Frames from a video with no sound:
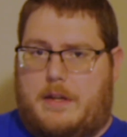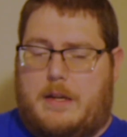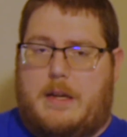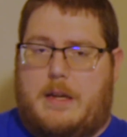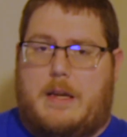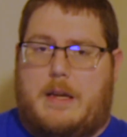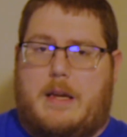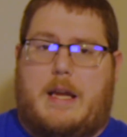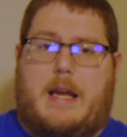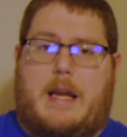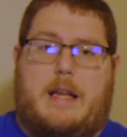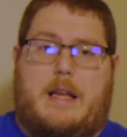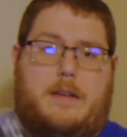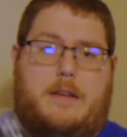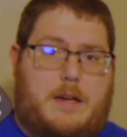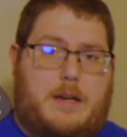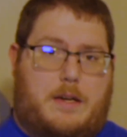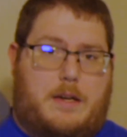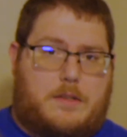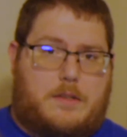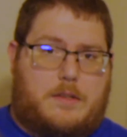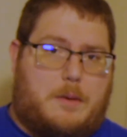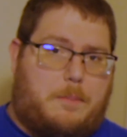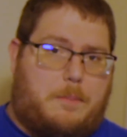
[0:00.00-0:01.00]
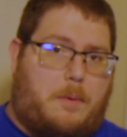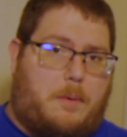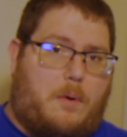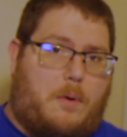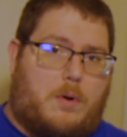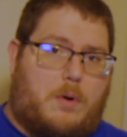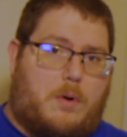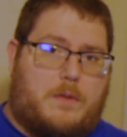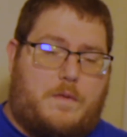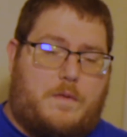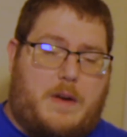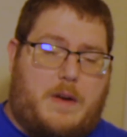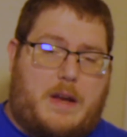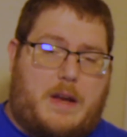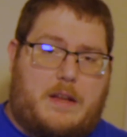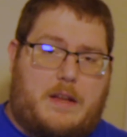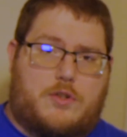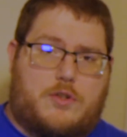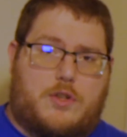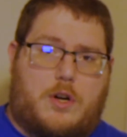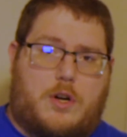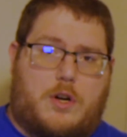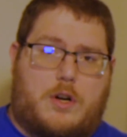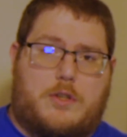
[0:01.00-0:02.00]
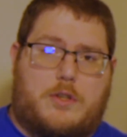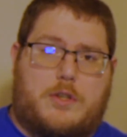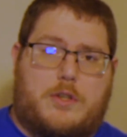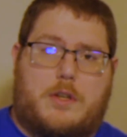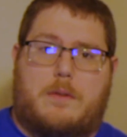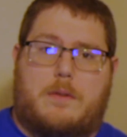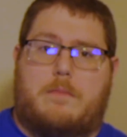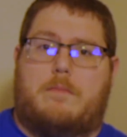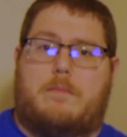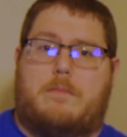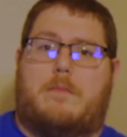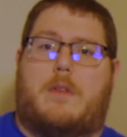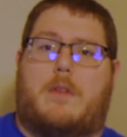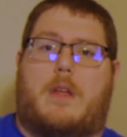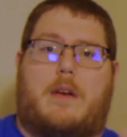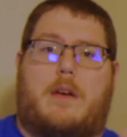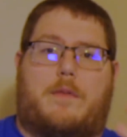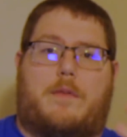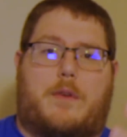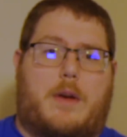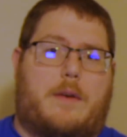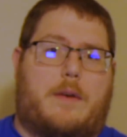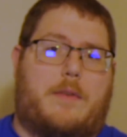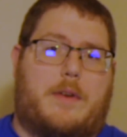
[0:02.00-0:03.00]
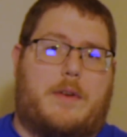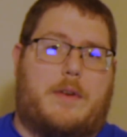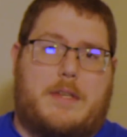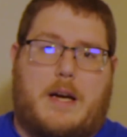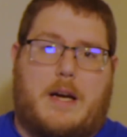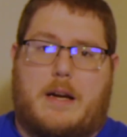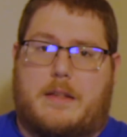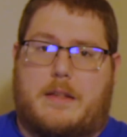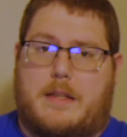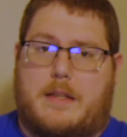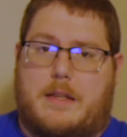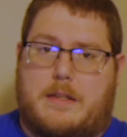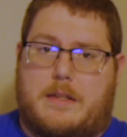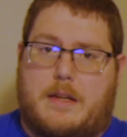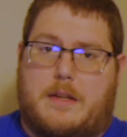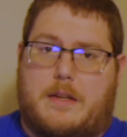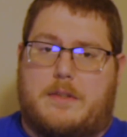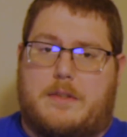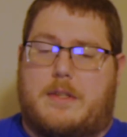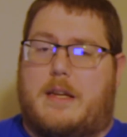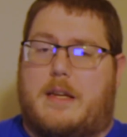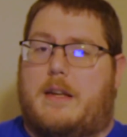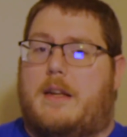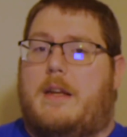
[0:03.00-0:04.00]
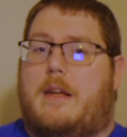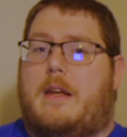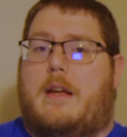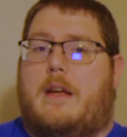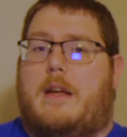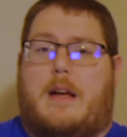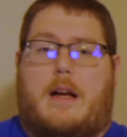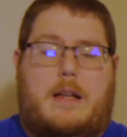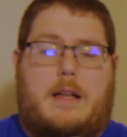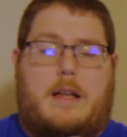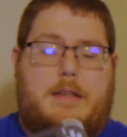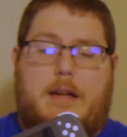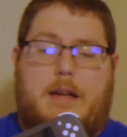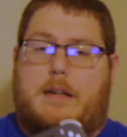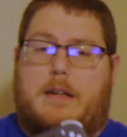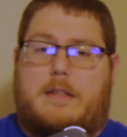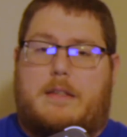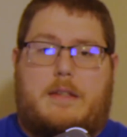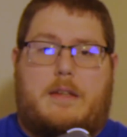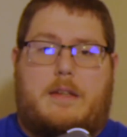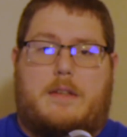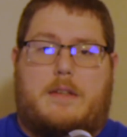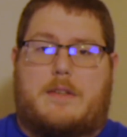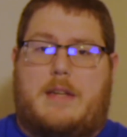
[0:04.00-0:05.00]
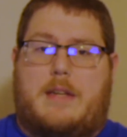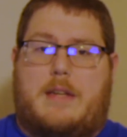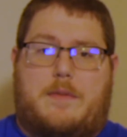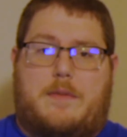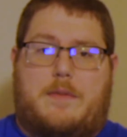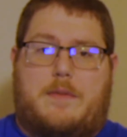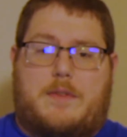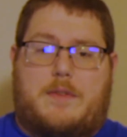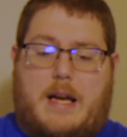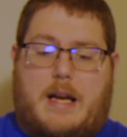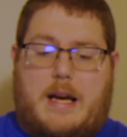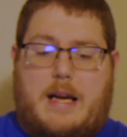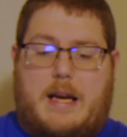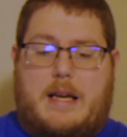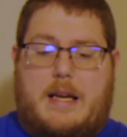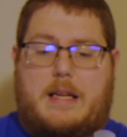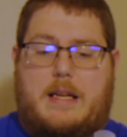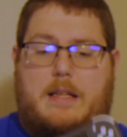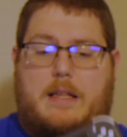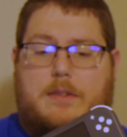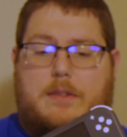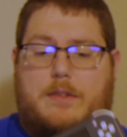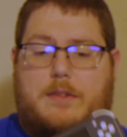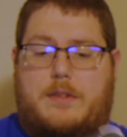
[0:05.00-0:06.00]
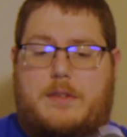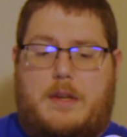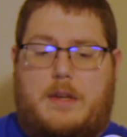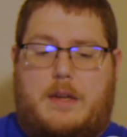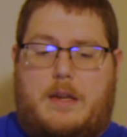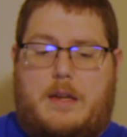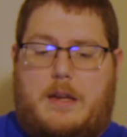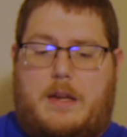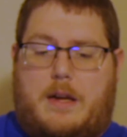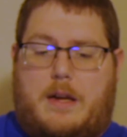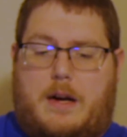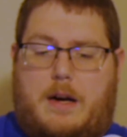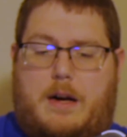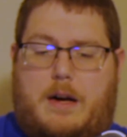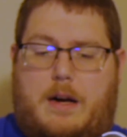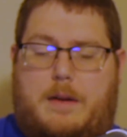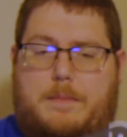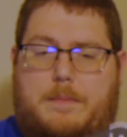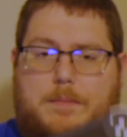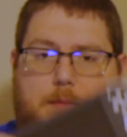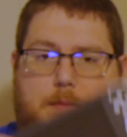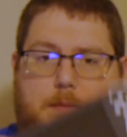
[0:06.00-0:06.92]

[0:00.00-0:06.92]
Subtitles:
It does support fast charging if you have a dock that does that, a dock that doesn't have sides. The